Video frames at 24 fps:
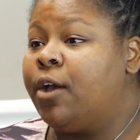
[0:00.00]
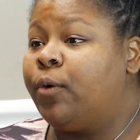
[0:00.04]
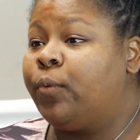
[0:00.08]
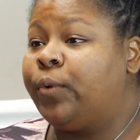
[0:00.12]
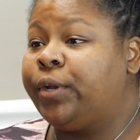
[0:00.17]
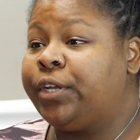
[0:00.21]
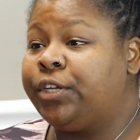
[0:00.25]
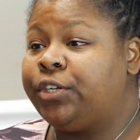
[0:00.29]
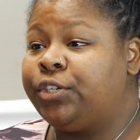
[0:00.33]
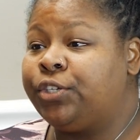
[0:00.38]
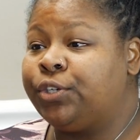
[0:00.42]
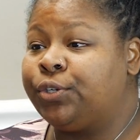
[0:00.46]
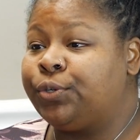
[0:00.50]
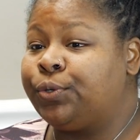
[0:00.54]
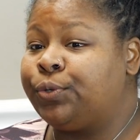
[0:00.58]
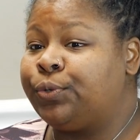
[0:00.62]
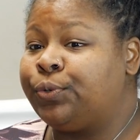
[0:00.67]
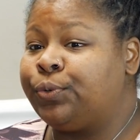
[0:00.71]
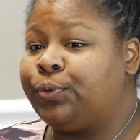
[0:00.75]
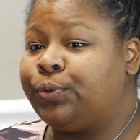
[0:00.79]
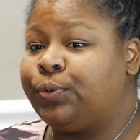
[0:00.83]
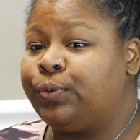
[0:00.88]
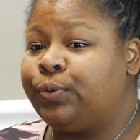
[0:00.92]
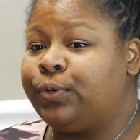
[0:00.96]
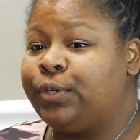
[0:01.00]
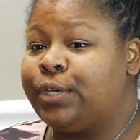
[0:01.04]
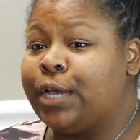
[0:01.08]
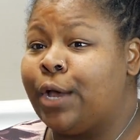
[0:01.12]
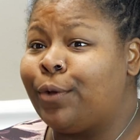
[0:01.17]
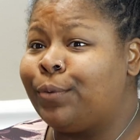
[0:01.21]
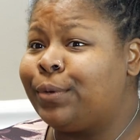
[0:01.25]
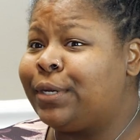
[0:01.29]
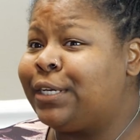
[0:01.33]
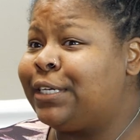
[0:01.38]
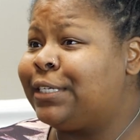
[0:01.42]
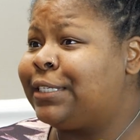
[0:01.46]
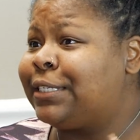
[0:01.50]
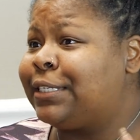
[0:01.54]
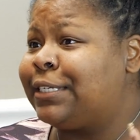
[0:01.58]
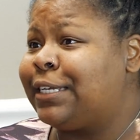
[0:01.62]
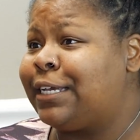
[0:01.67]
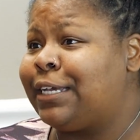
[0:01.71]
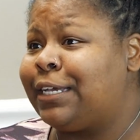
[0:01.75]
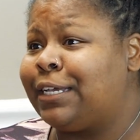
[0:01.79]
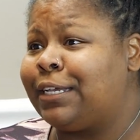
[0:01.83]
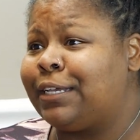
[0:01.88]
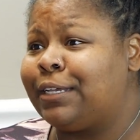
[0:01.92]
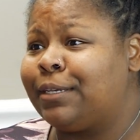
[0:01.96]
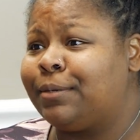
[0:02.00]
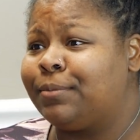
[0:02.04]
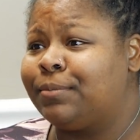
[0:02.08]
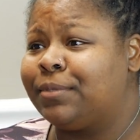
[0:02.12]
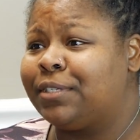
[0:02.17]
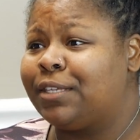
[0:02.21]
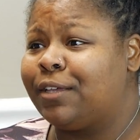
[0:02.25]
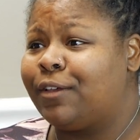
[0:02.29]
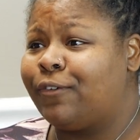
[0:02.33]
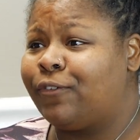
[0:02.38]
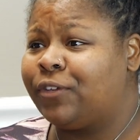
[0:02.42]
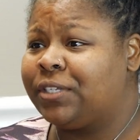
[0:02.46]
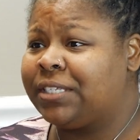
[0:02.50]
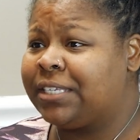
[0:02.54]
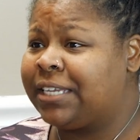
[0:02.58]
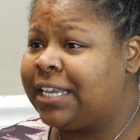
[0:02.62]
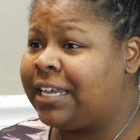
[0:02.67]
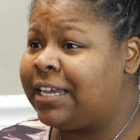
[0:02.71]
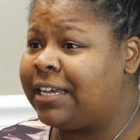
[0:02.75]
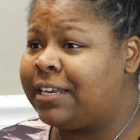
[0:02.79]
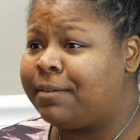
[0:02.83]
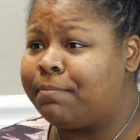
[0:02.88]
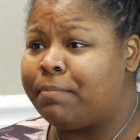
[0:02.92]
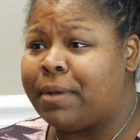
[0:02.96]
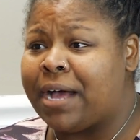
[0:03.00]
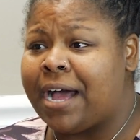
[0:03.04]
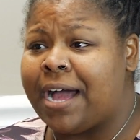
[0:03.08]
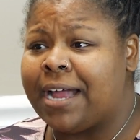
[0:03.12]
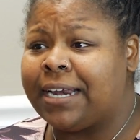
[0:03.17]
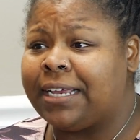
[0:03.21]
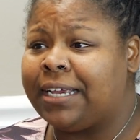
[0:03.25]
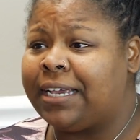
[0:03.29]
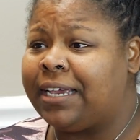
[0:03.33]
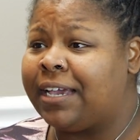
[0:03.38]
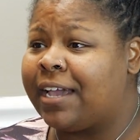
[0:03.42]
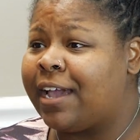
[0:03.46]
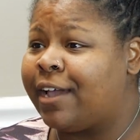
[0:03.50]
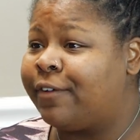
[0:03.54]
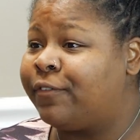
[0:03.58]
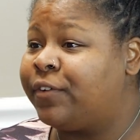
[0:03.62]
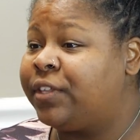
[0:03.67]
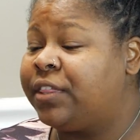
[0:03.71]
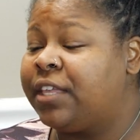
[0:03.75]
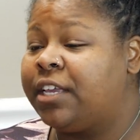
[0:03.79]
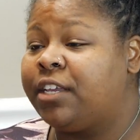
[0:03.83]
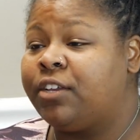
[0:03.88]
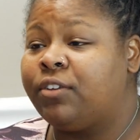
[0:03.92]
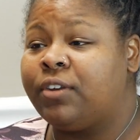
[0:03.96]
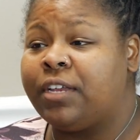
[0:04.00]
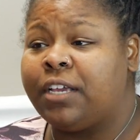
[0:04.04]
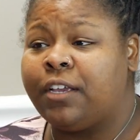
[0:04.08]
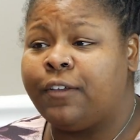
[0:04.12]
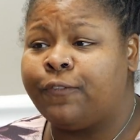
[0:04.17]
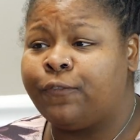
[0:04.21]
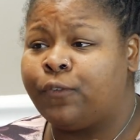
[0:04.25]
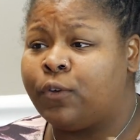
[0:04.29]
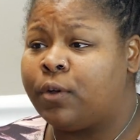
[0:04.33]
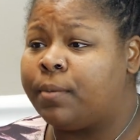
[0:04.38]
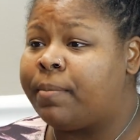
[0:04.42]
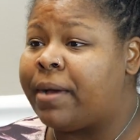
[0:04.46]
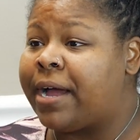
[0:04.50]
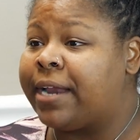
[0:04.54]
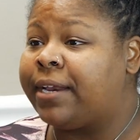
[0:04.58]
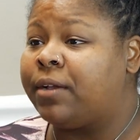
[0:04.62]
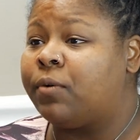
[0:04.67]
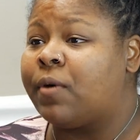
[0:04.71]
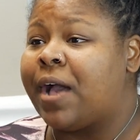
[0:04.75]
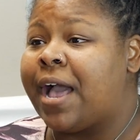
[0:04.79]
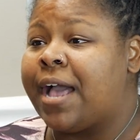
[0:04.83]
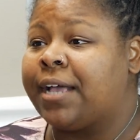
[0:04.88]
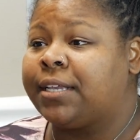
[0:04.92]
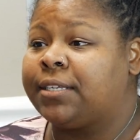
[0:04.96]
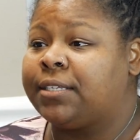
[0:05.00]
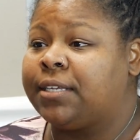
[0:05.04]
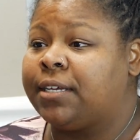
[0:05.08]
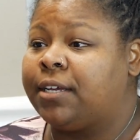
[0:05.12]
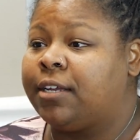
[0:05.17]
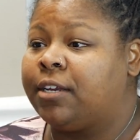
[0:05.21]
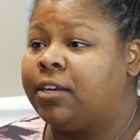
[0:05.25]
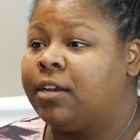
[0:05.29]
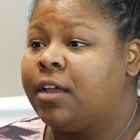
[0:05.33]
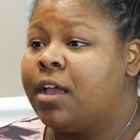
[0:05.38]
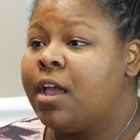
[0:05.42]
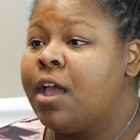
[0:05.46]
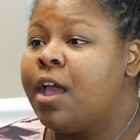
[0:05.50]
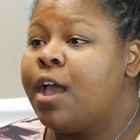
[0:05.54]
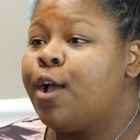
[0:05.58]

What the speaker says: We do yoni steams, skin, body, everything you need, full body waxing.